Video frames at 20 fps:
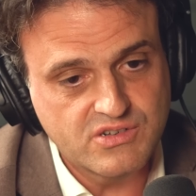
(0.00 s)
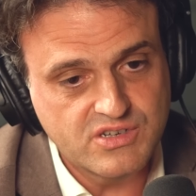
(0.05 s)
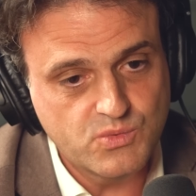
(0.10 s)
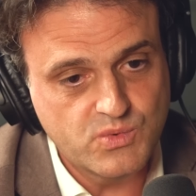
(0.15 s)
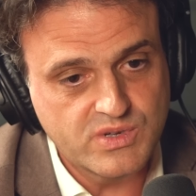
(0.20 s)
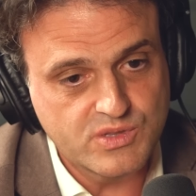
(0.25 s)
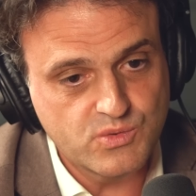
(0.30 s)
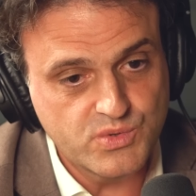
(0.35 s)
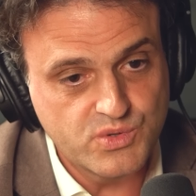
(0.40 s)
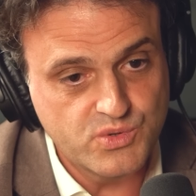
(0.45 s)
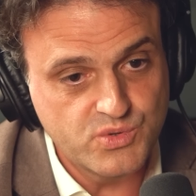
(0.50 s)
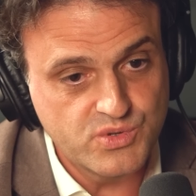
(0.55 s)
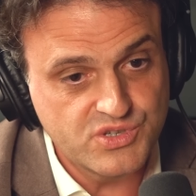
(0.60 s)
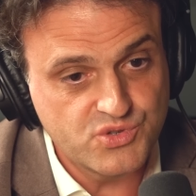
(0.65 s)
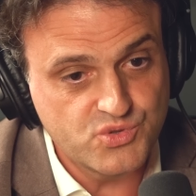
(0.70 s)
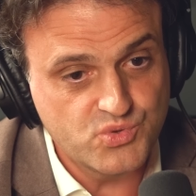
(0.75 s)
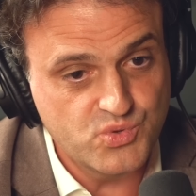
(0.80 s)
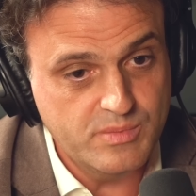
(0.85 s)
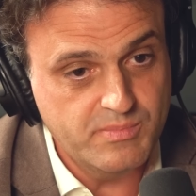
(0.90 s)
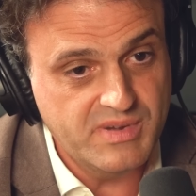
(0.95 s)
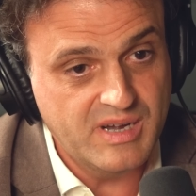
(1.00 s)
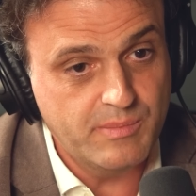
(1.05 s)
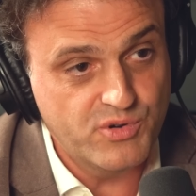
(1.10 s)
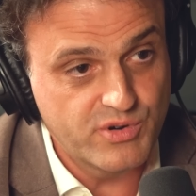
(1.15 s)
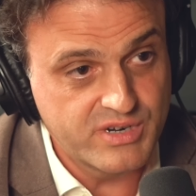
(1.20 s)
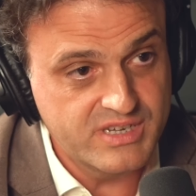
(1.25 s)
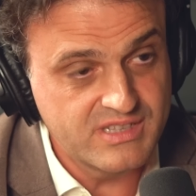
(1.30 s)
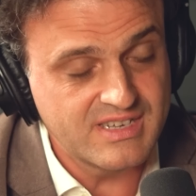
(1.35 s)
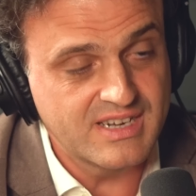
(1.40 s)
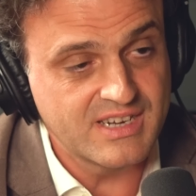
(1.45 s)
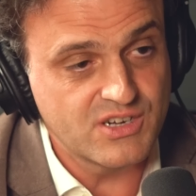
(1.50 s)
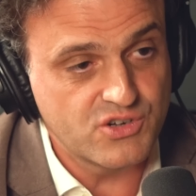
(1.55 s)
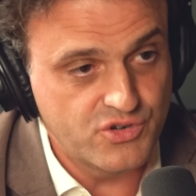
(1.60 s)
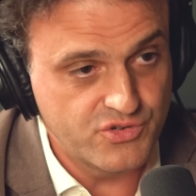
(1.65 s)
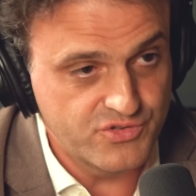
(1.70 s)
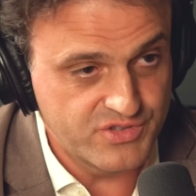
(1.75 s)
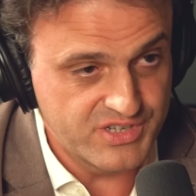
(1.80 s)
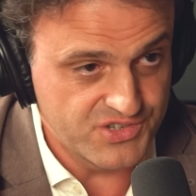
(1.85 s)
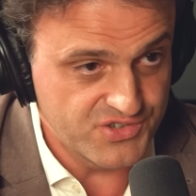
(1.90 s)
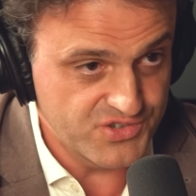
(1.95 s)
What we do is to evaporate and
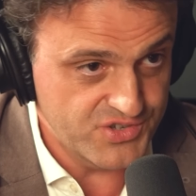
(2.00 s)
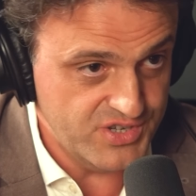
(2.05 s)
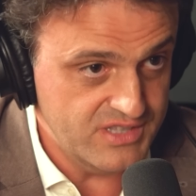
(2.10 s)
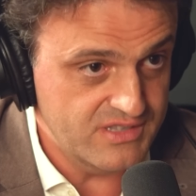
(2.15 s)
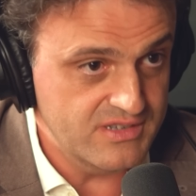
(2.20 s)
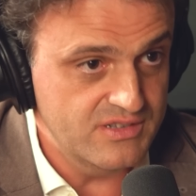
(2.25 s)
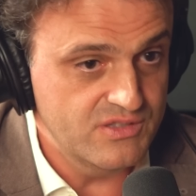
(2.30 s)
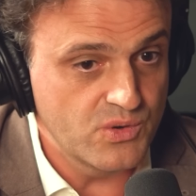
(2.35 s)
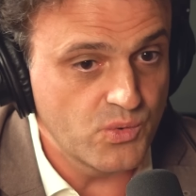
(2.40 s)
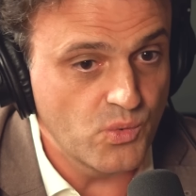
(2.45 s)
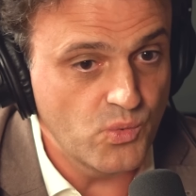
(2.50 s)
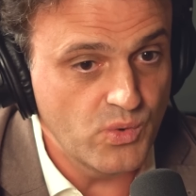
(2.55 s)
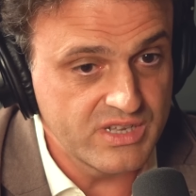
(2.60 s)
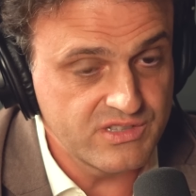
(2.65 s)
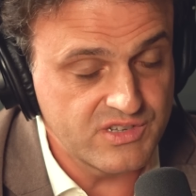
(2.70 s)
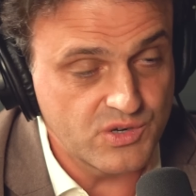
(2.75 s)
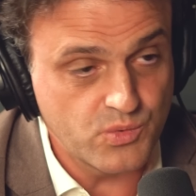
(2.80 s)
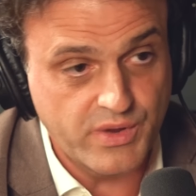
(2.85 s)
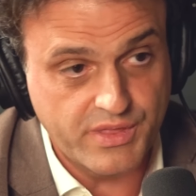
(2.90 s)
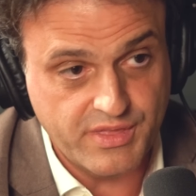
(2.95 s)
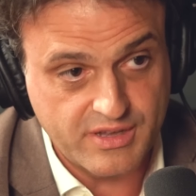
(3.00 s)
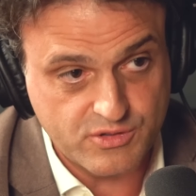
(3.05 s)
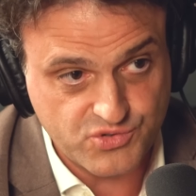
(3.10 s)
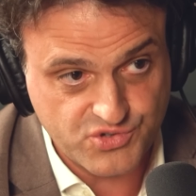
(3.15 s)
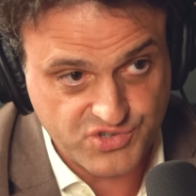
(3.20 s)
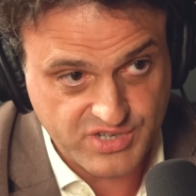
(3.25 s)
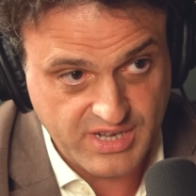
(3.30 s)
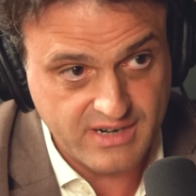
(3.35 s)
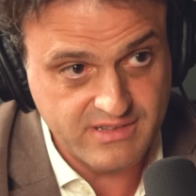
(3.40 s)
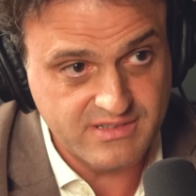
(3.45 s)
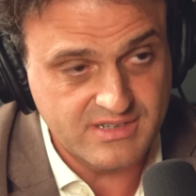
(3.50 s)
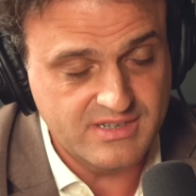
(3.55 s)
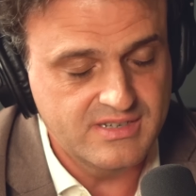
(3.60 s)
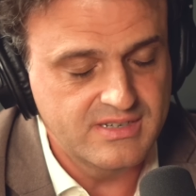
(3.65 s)
condensate the water without salt.